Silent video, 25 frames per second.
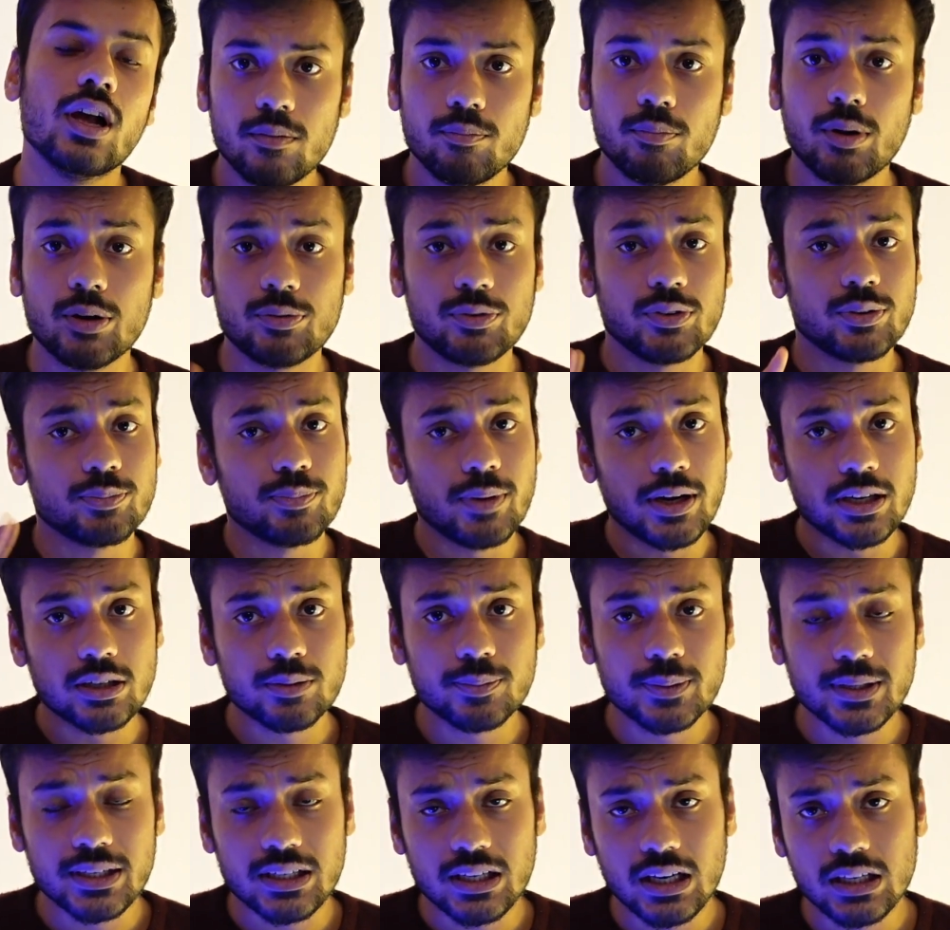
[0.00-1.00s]
But with
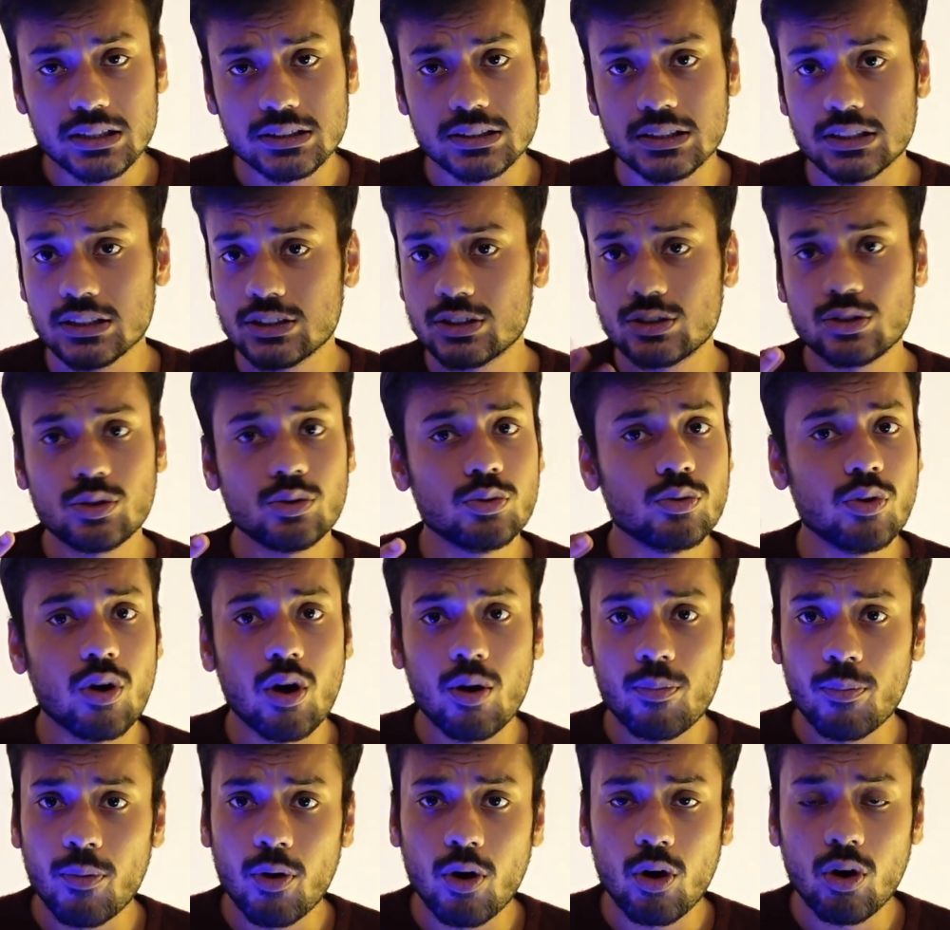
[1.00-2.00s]
multiple classes, 2
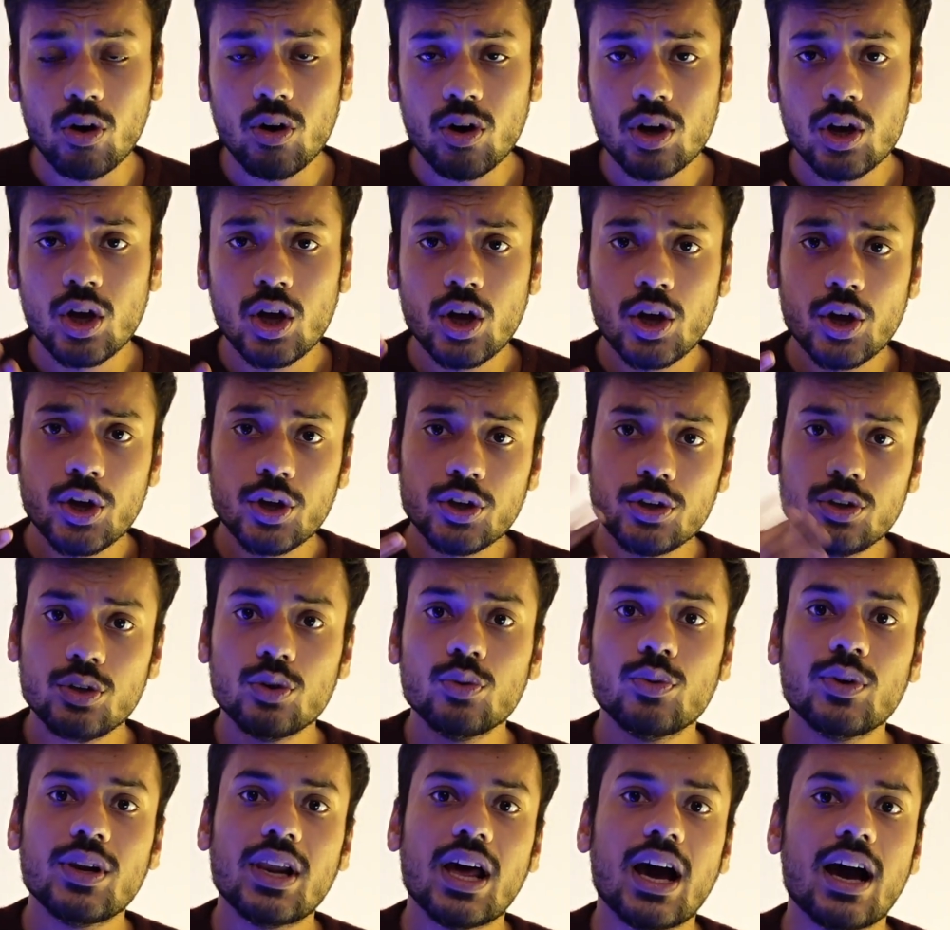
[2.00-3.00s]
or more, you
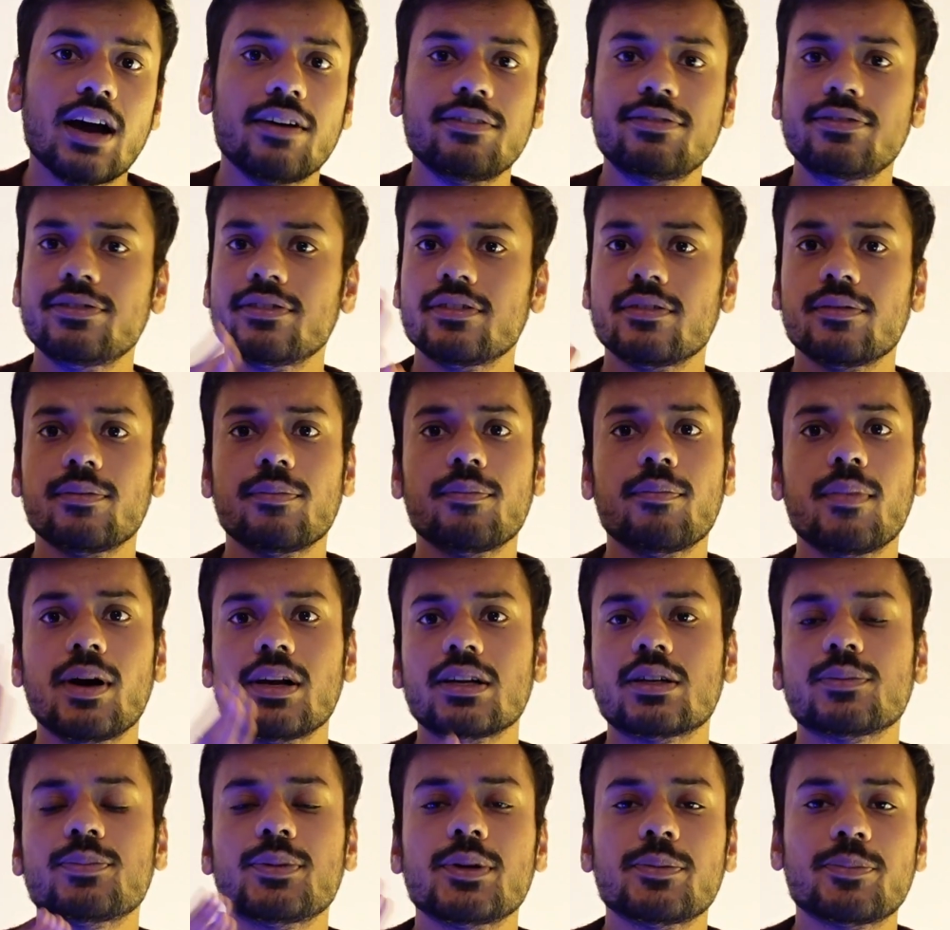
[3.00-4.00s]
will have
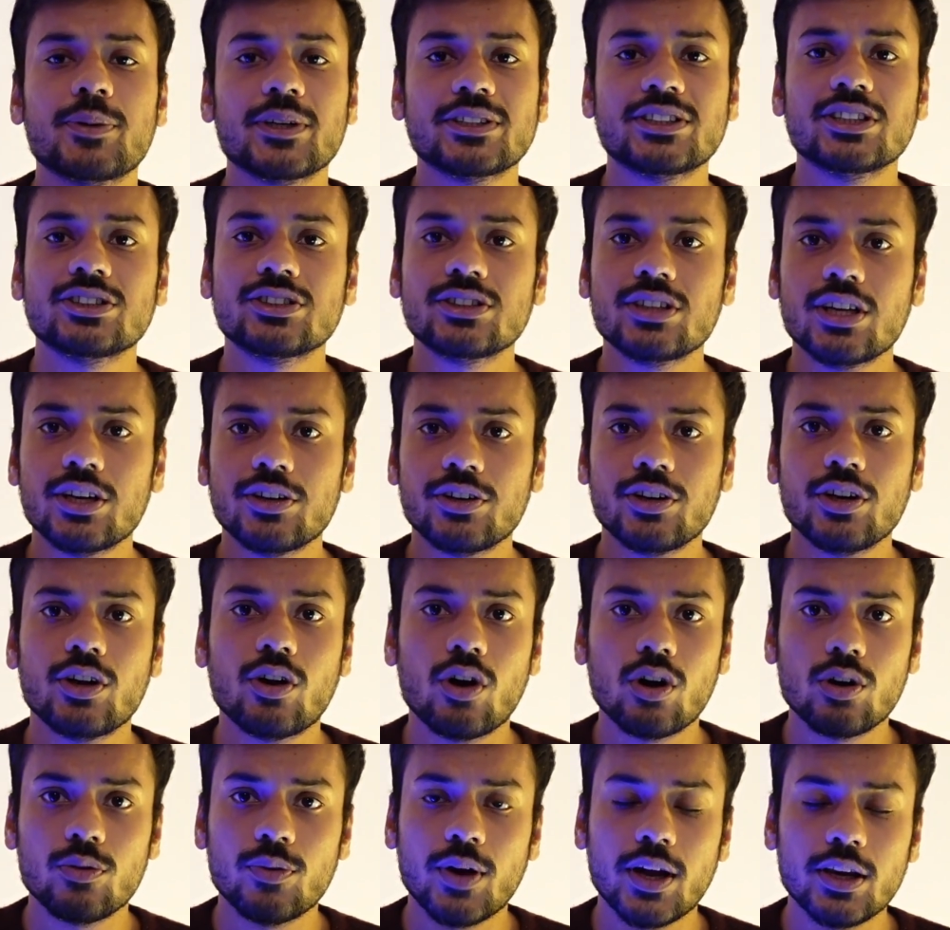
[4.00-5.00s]
multiple precision and
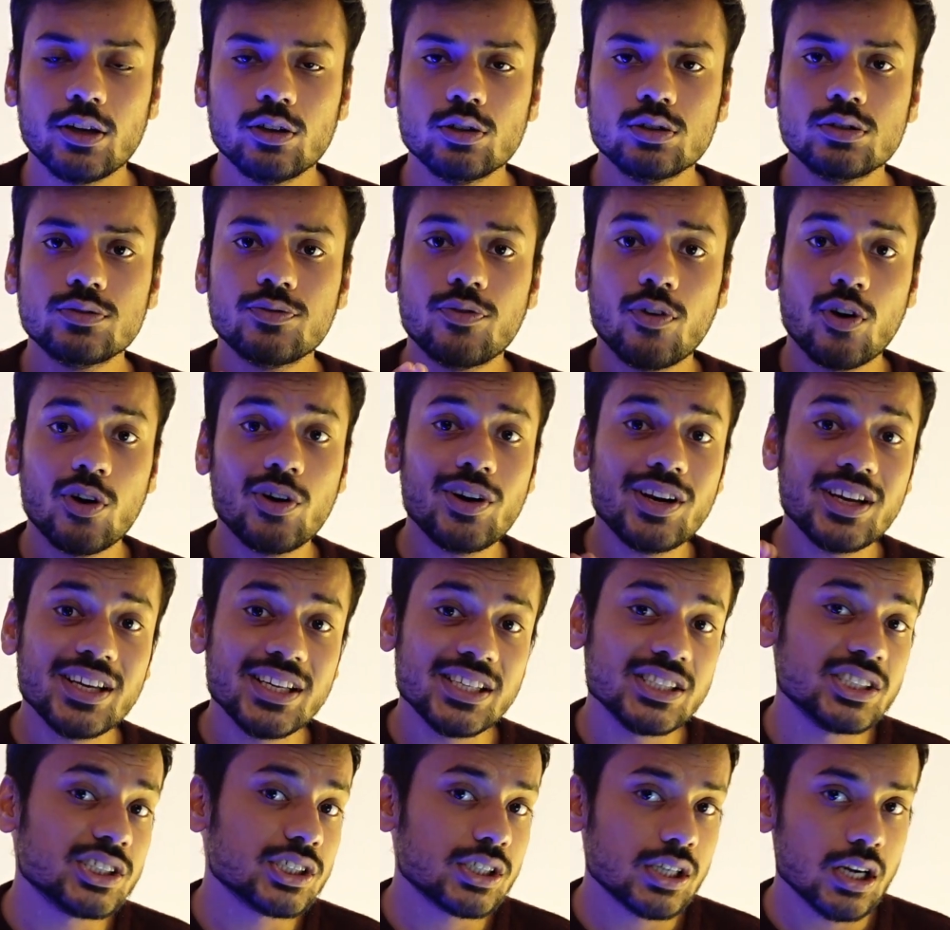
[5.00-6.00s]
recall values for
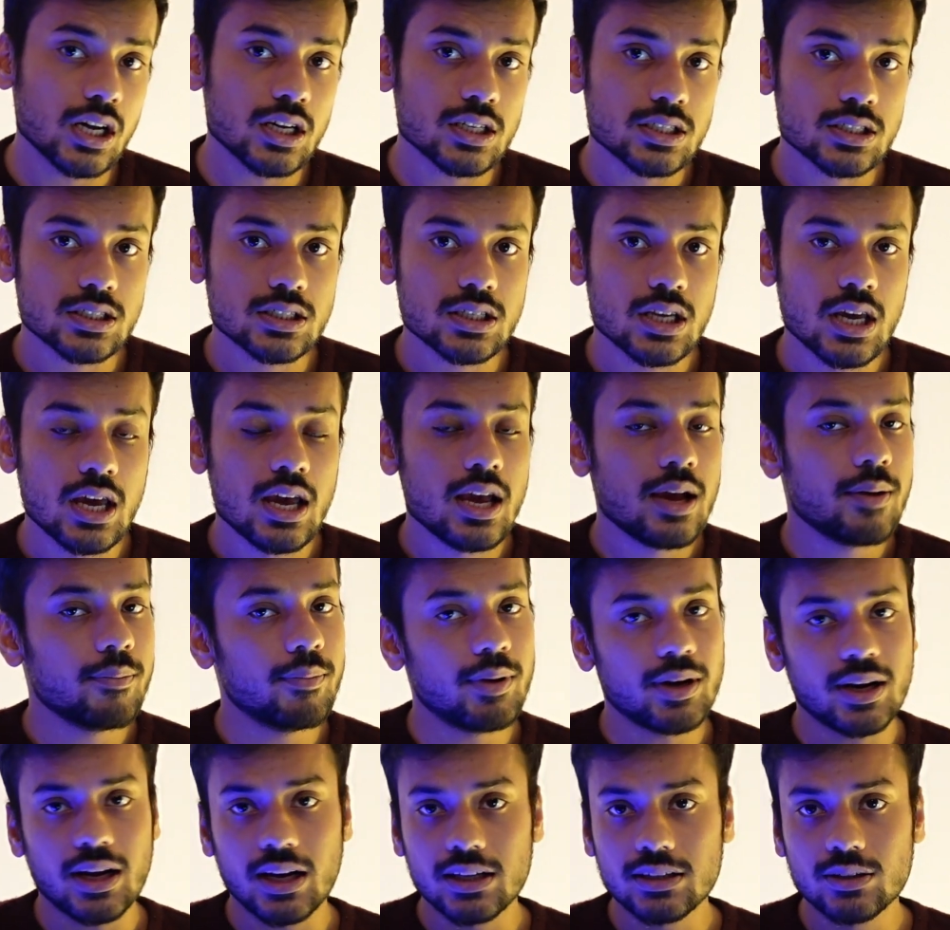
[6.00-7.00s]
each class.
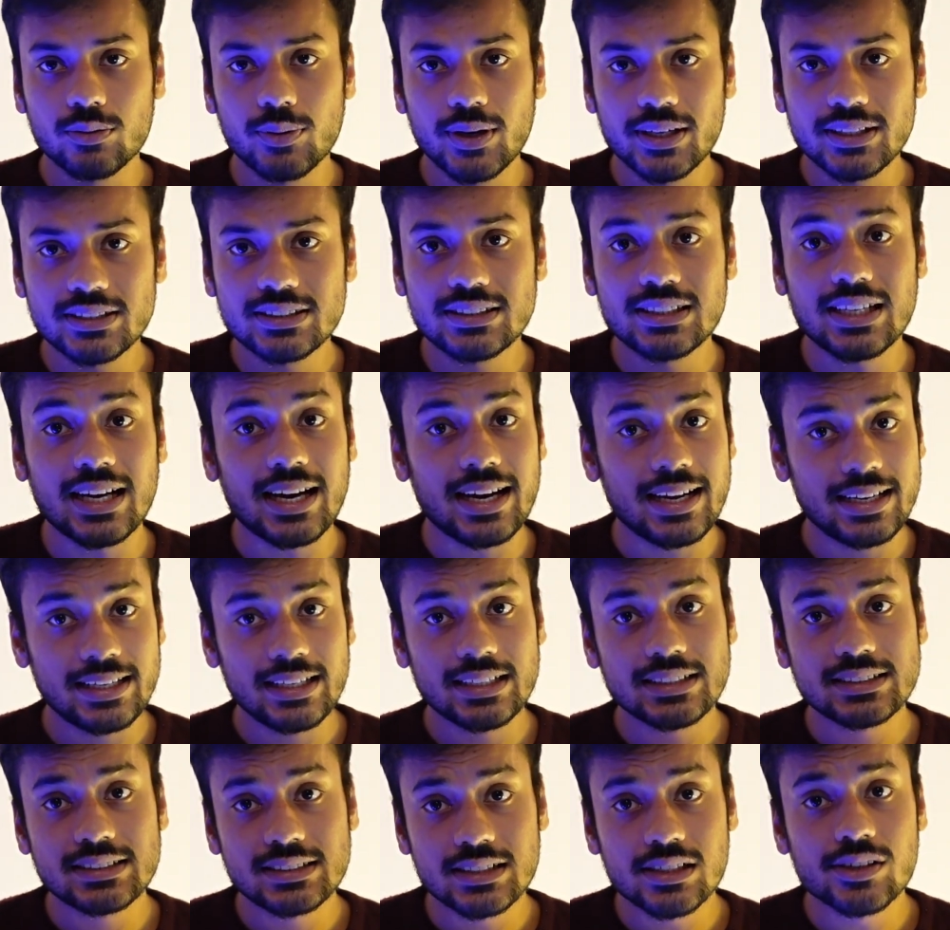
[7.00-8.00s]
But otherwise, the
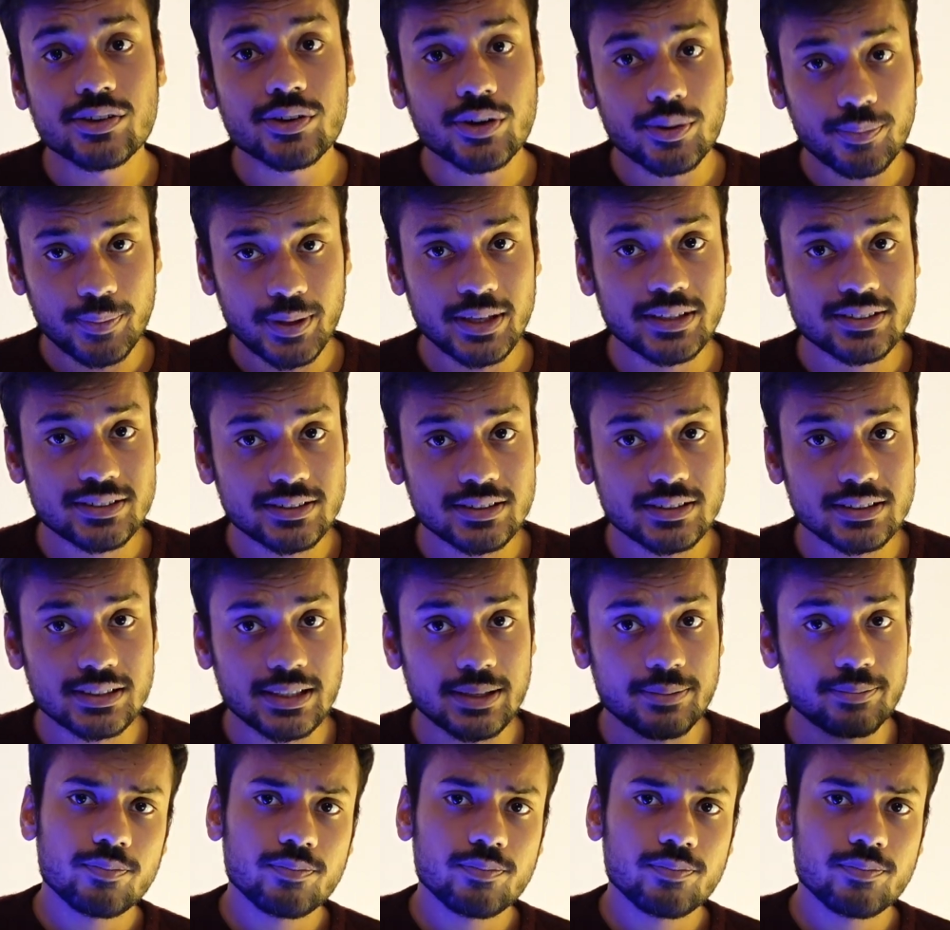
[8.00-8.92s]
idea still remains the same.